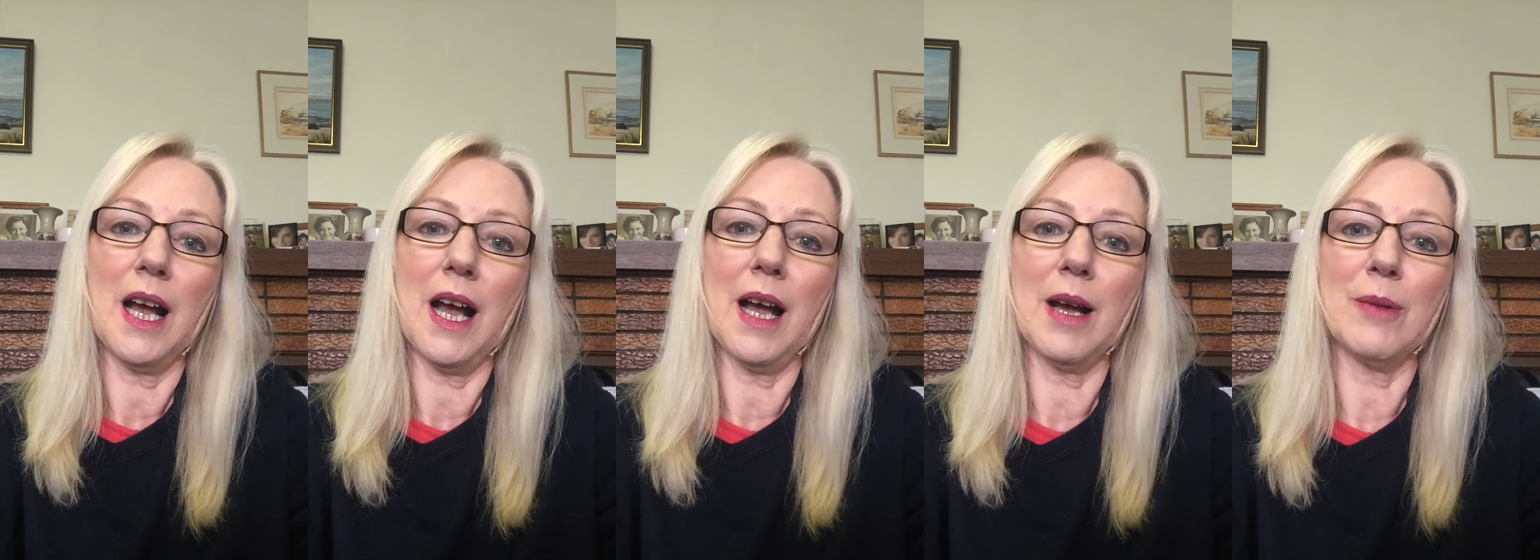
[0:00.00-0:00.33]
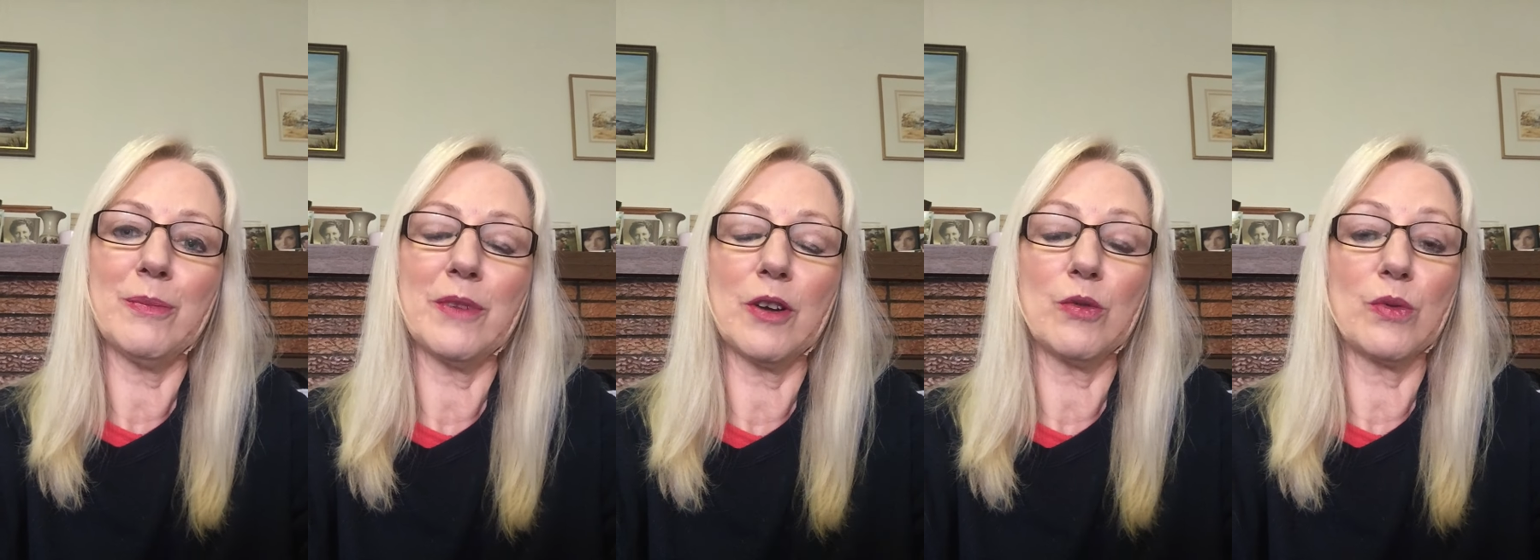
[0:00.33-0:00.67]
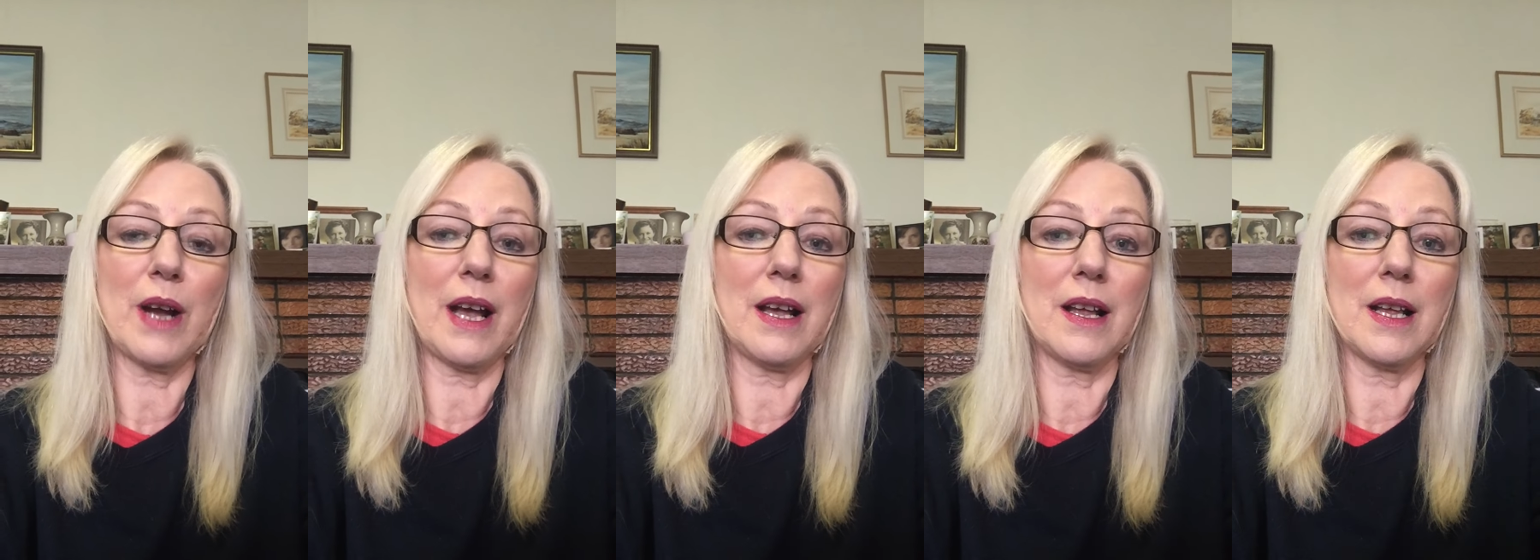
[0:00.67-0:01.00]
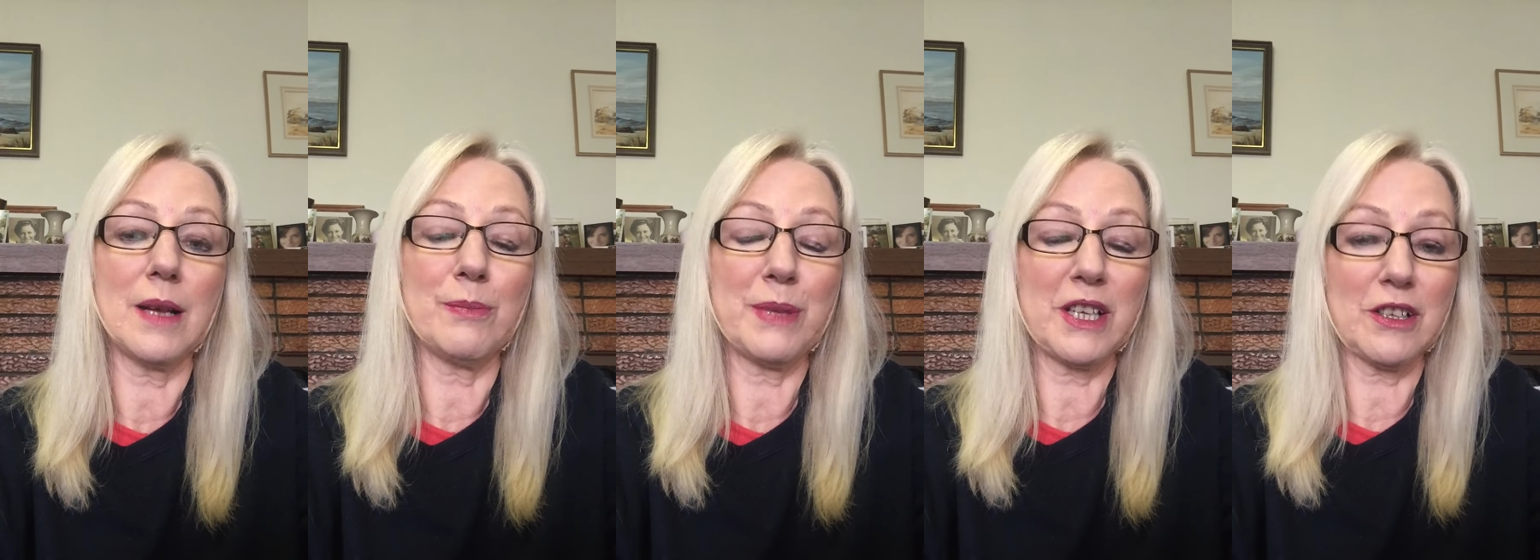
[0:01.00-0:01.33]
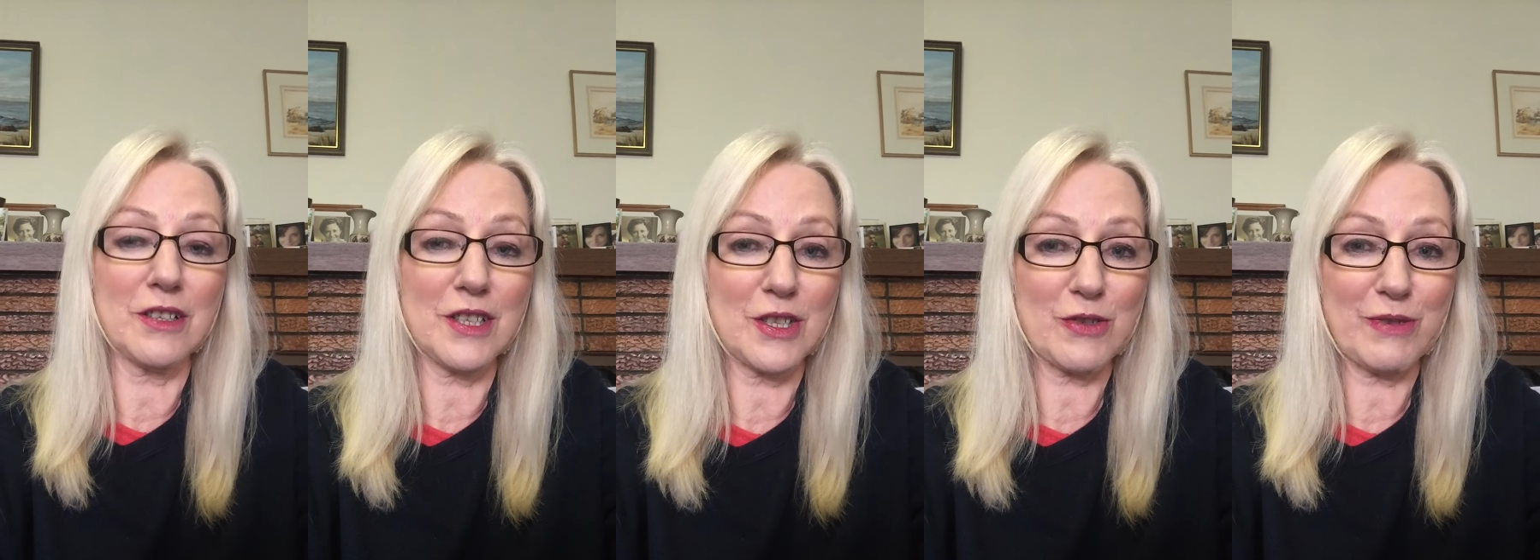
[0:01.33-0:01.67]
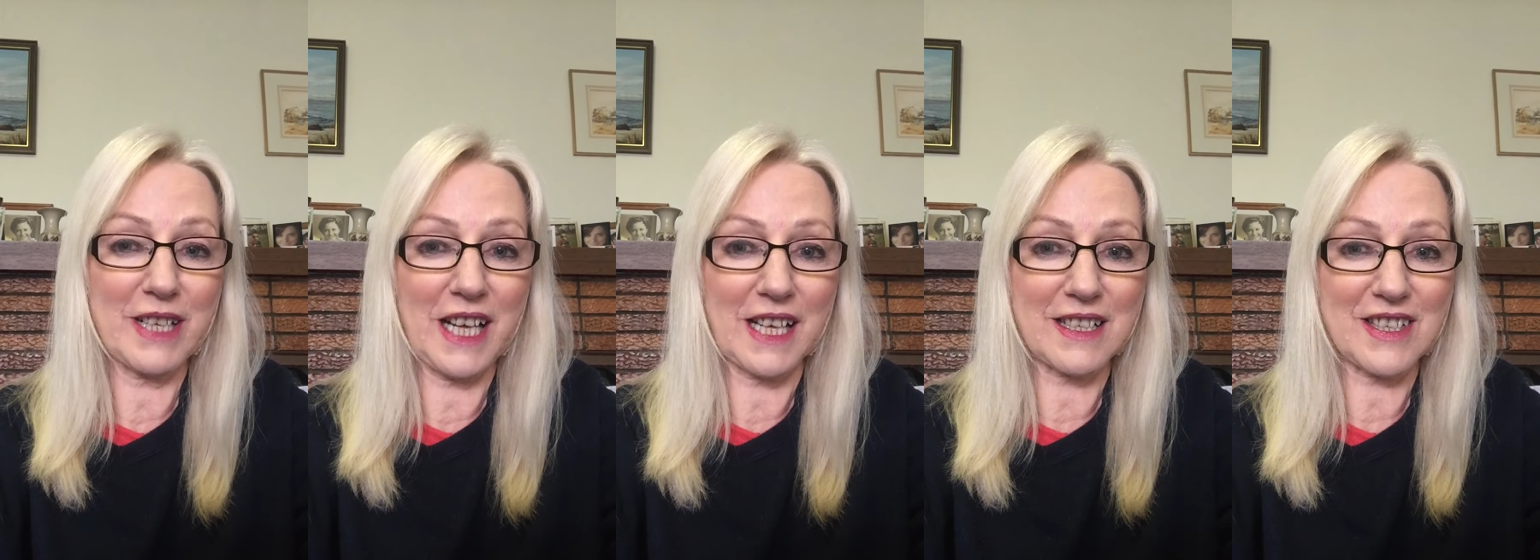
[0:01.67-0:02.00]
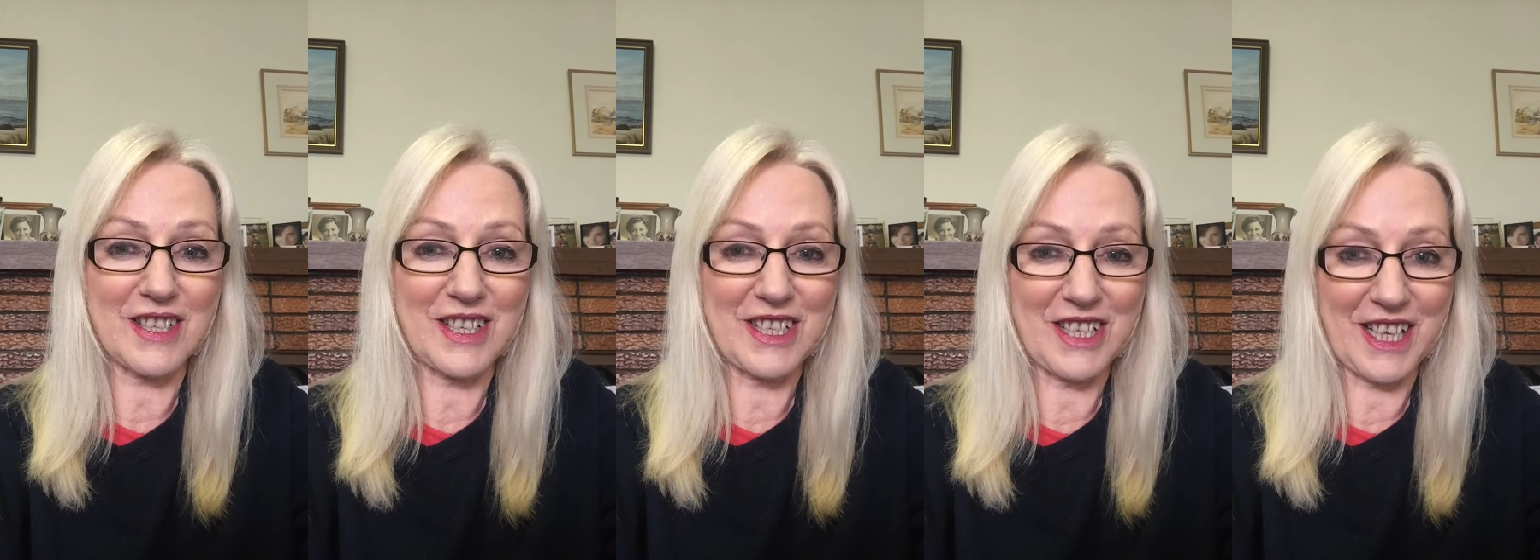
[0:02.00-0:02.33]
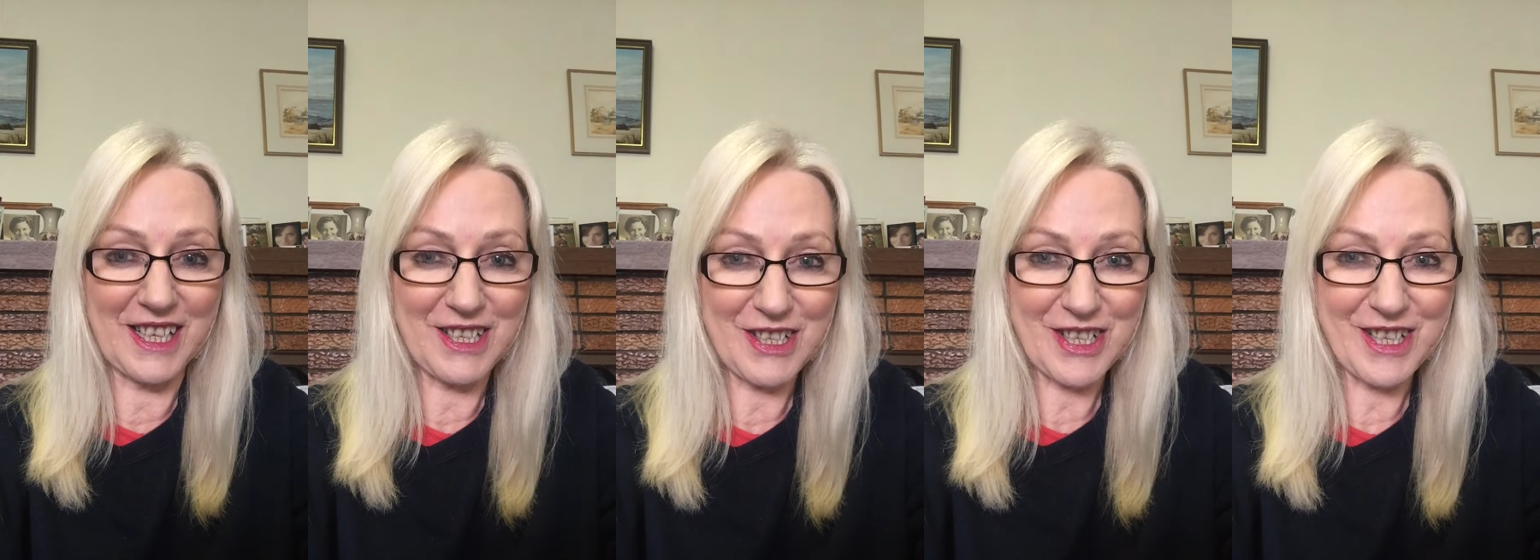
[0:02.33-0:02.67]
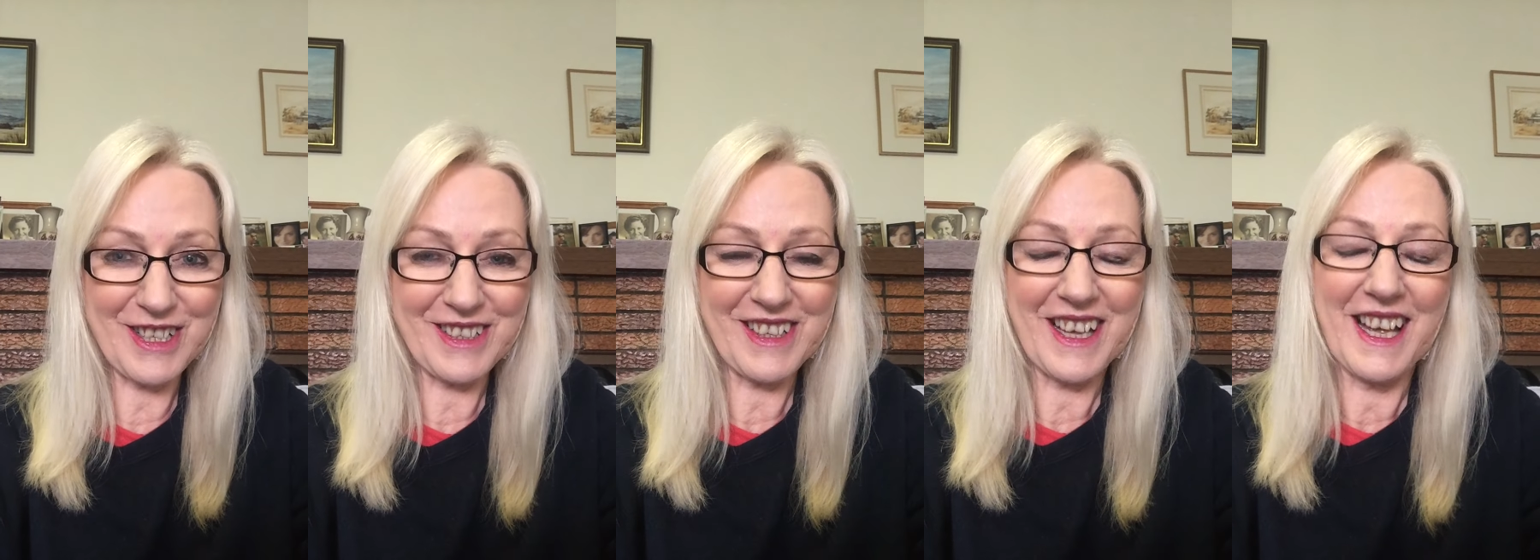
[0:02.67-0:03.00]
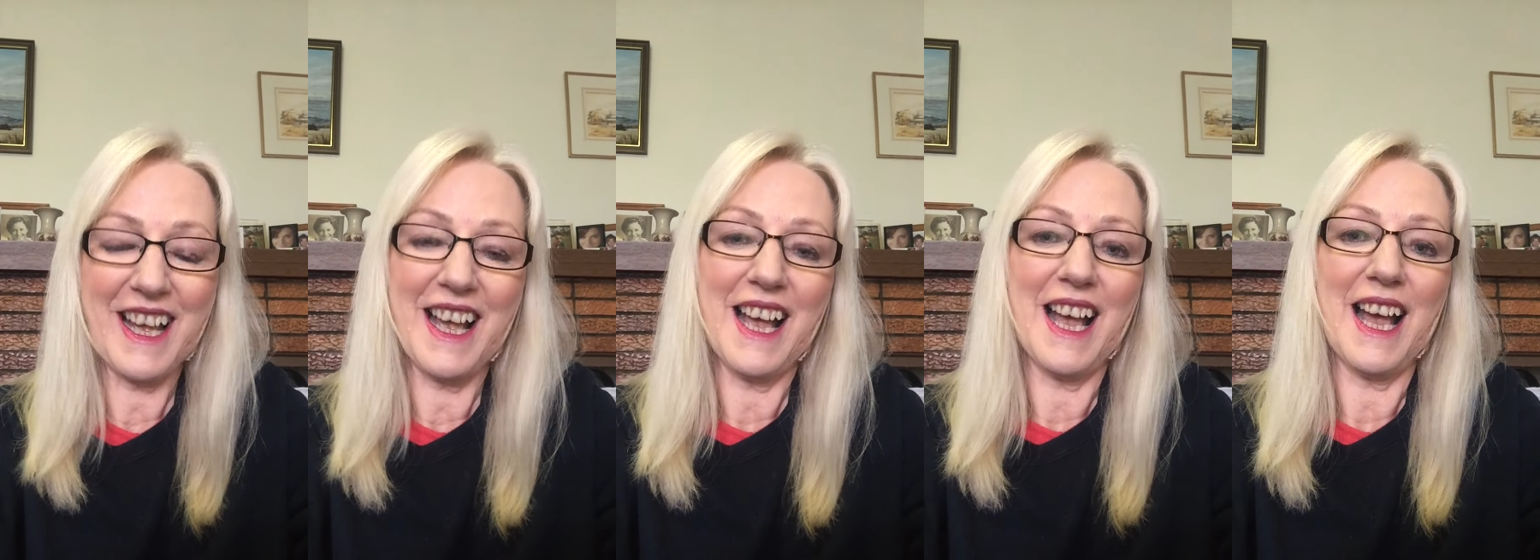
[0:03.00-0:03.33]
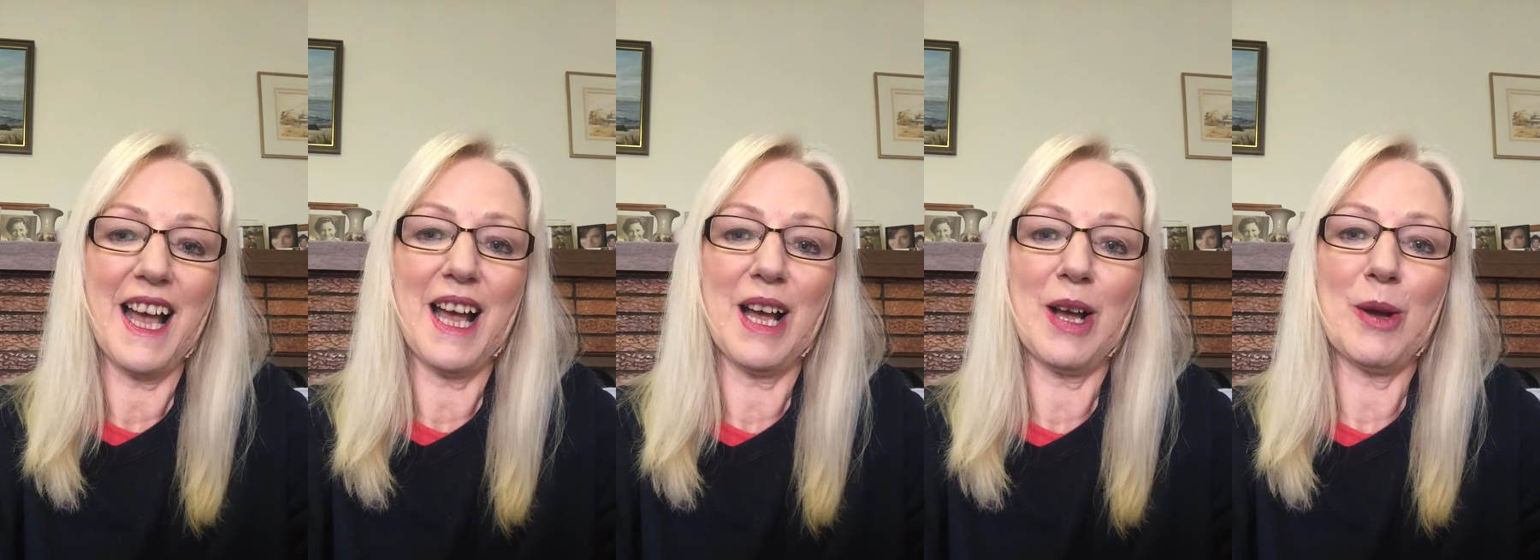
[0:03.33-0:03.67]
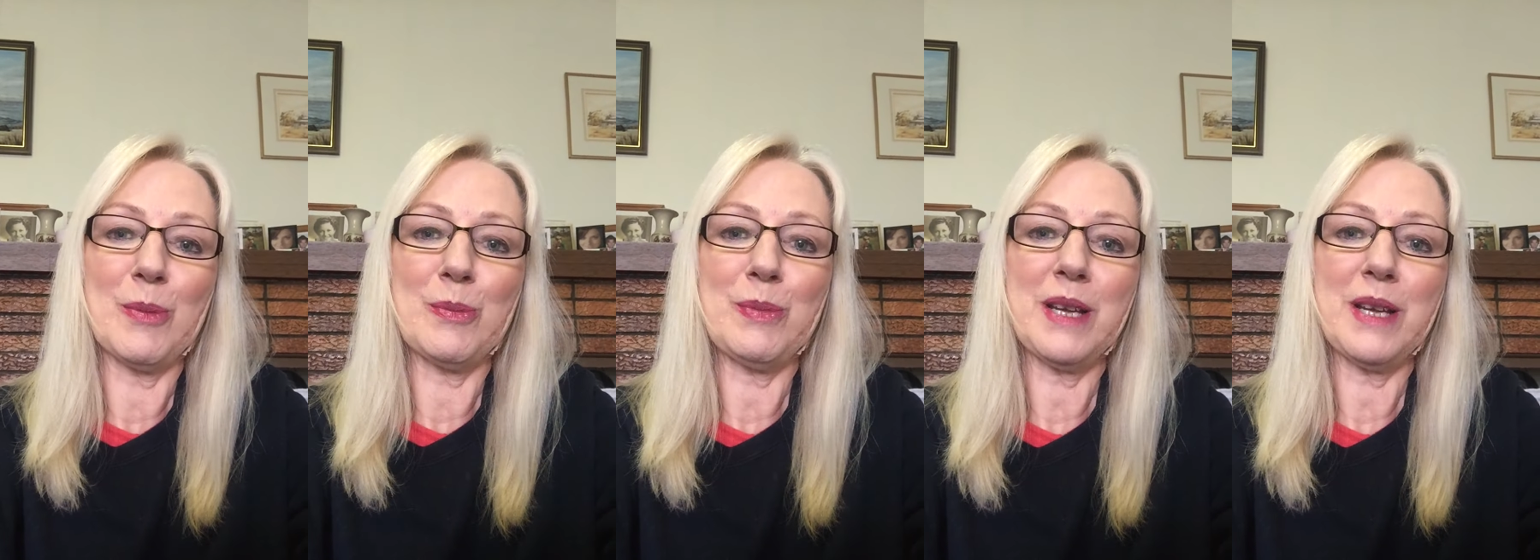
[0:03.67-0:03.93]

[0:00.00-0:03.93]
Um, because it's relaxed in nature, um,